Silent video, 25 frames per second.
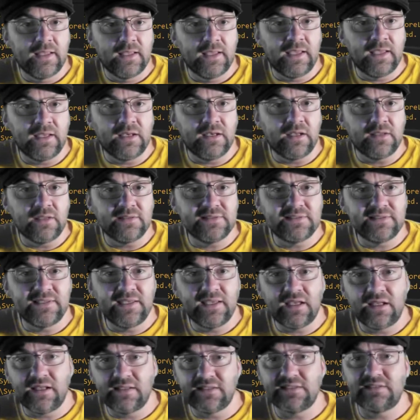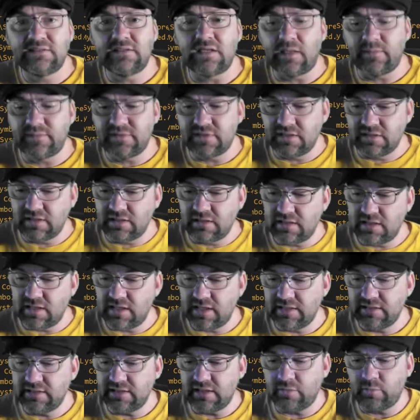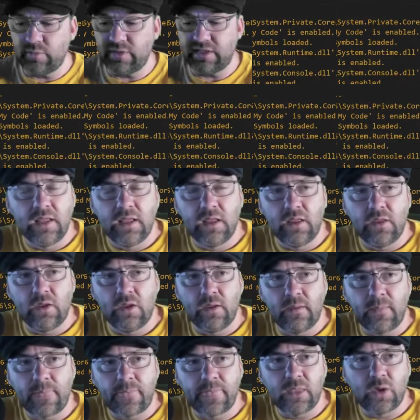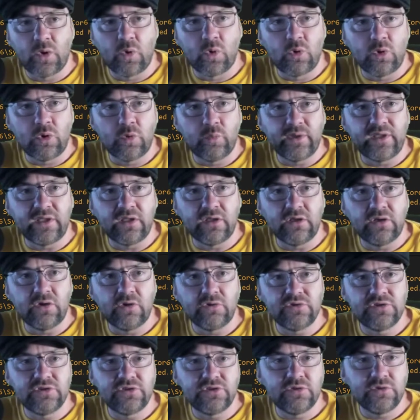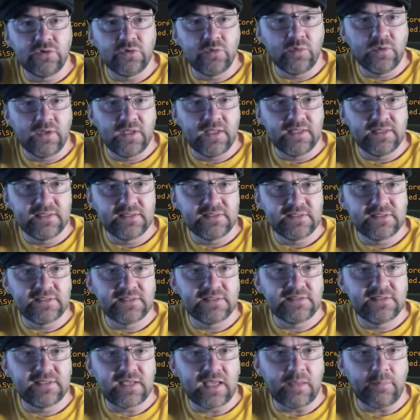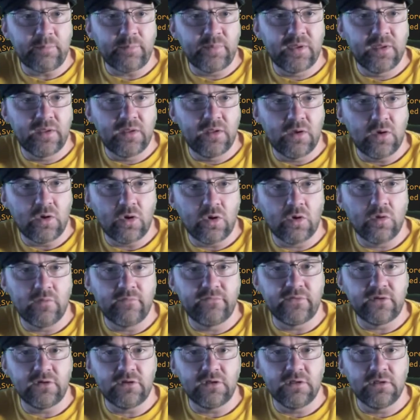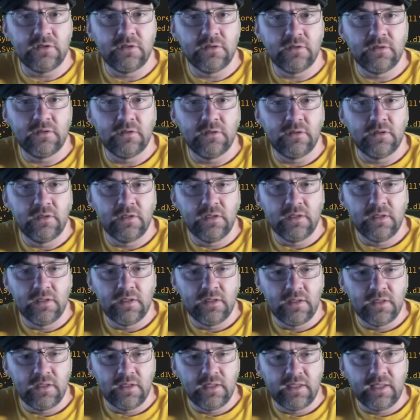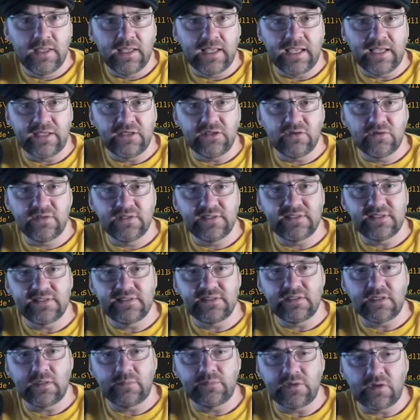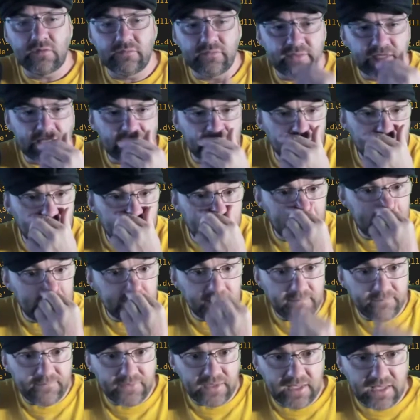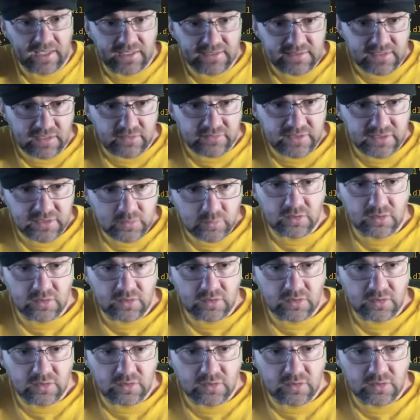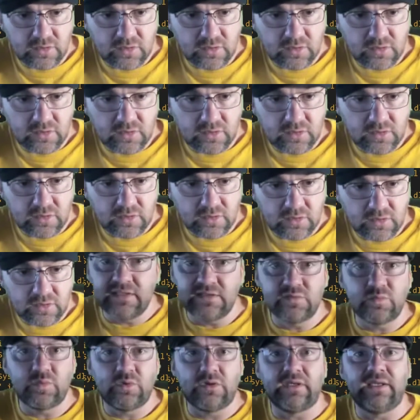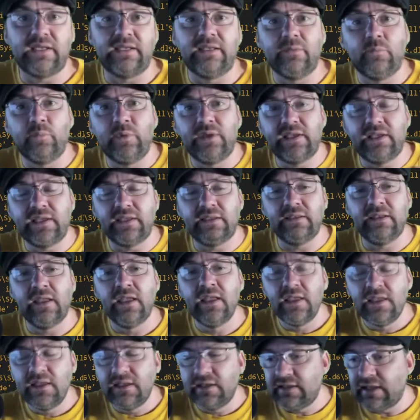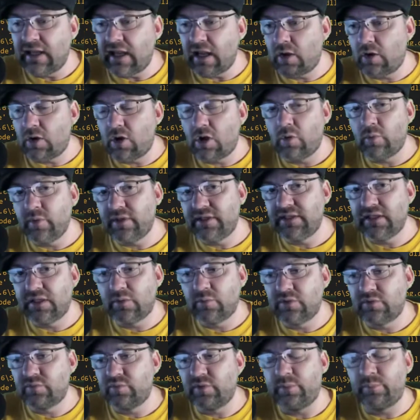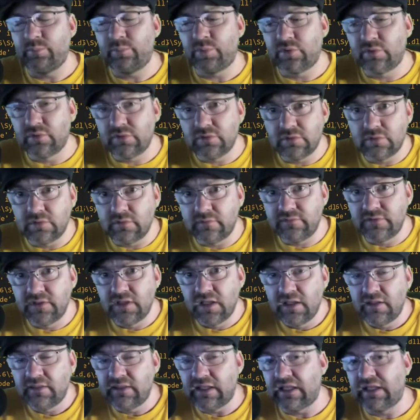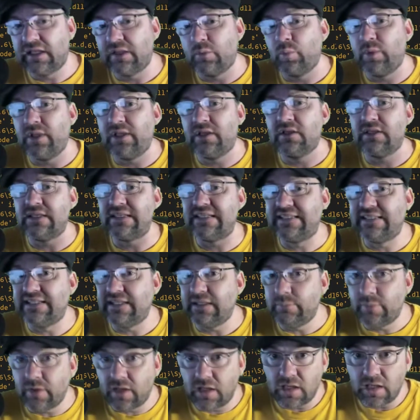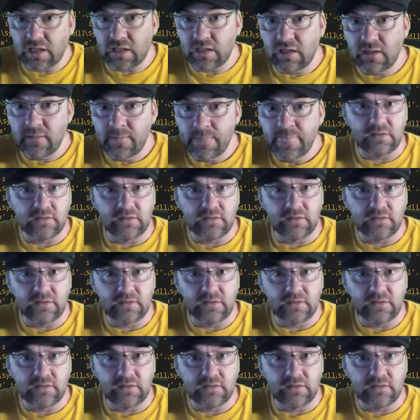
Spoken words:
and see how it stops on the line. Now, or we can go to step over and notice it stepped over that line. And down here we have hello world and it's working. We can, now all we did was we proved that we could debug